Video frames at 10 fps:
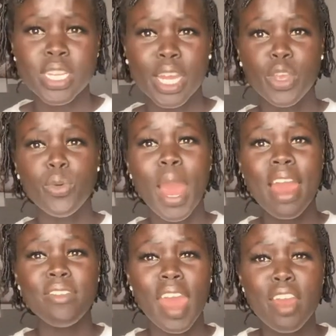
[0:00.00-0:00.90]
Like, you
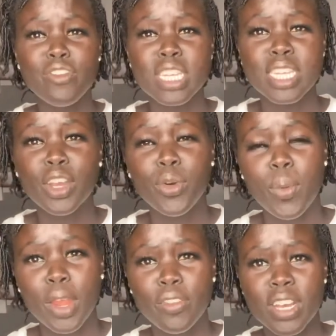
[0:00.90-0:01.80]
have every single
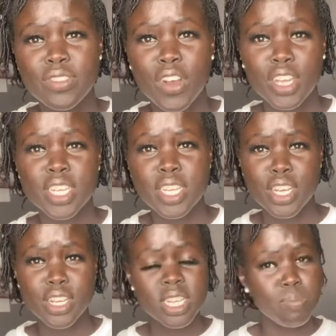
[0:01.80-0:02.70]
one of us
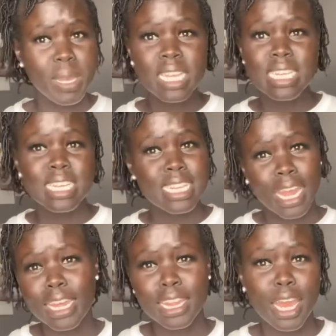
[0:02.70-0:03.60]
volunteers speaks a
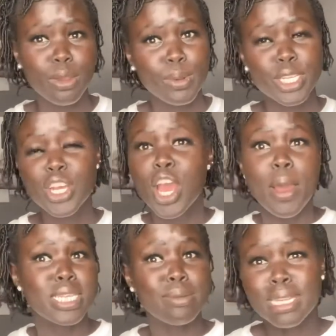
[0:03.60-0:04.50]
second language,
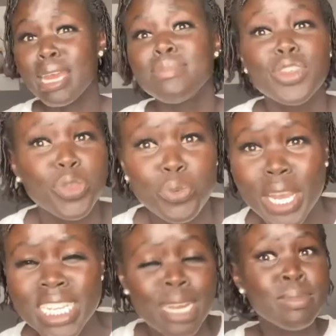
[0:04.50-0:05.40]
sometimes
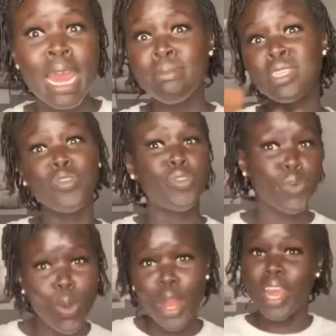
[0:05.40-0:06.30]
three, sometimes
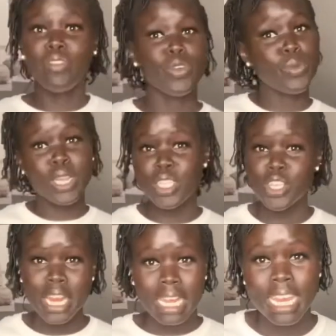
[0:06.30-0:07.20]
four, if you're really
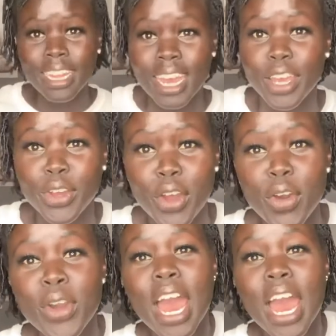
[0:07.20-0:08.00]
trying to kill it, you know?